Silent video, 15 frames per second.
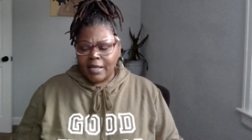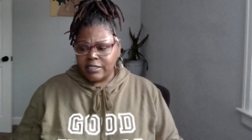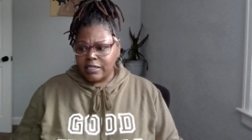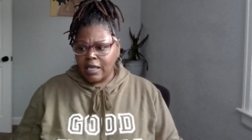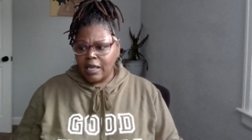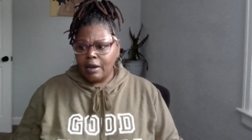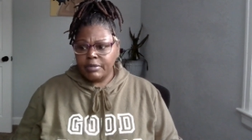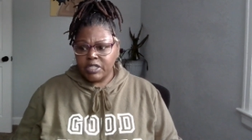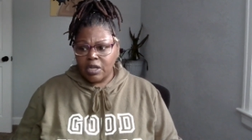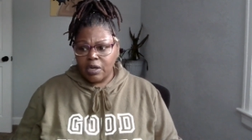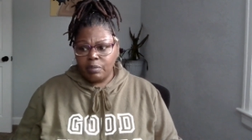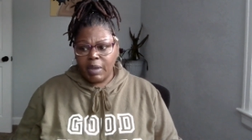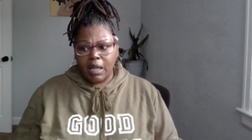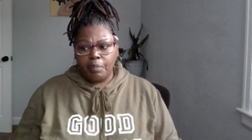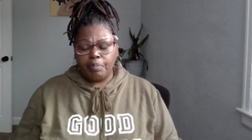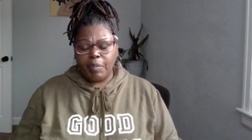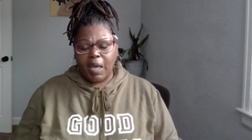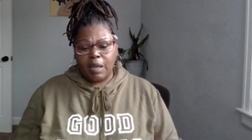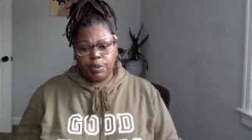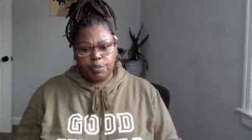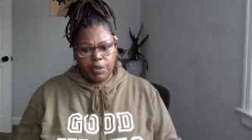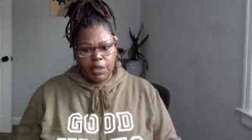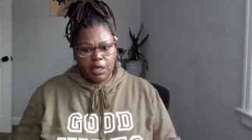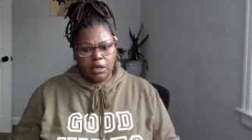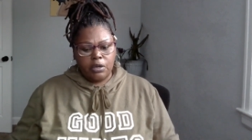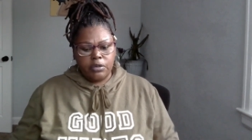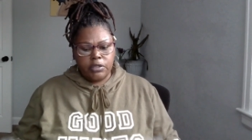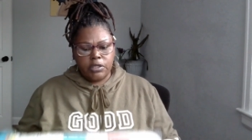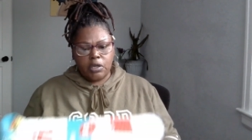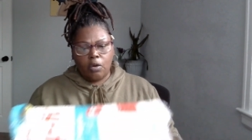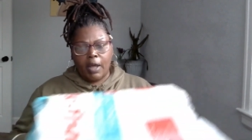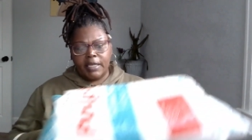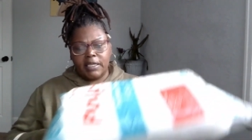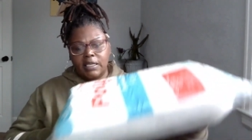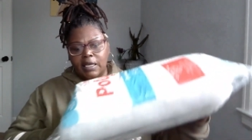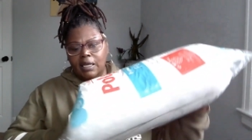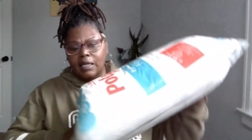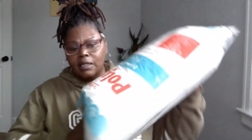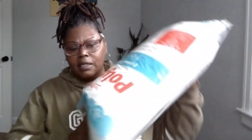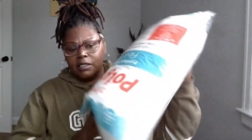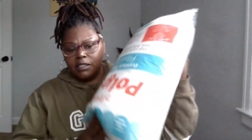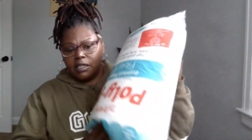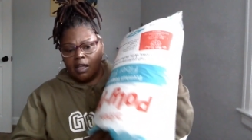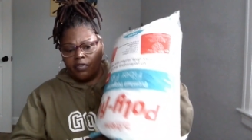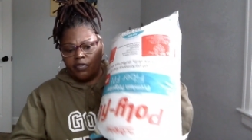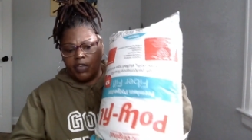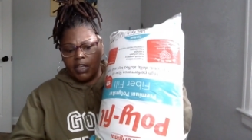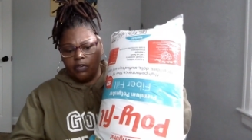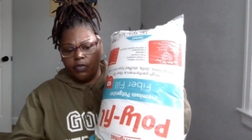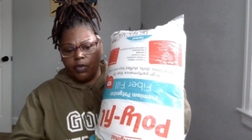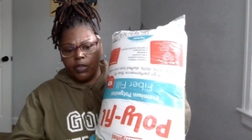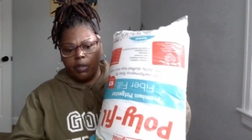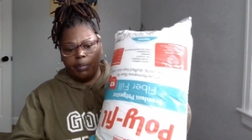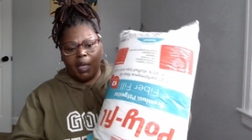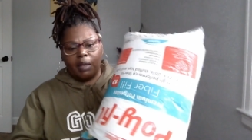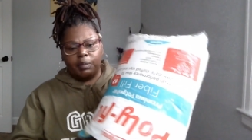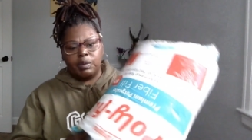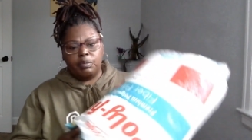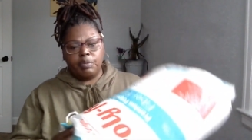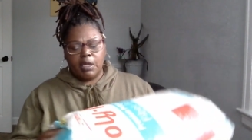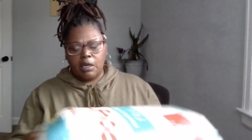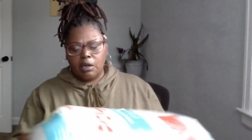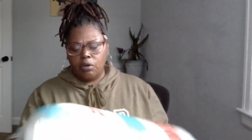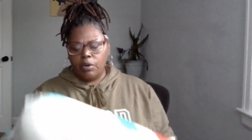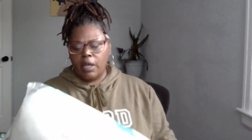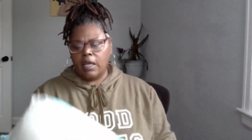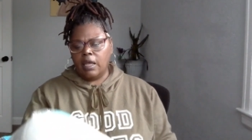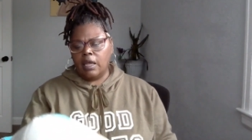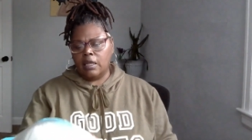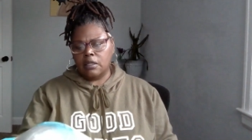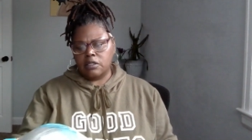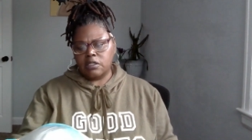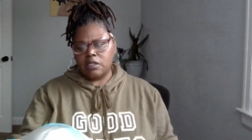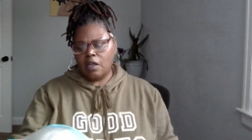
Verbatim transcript: I said I was gonna make a baby pillow. So I did get the stuffing for the baby pillow, and the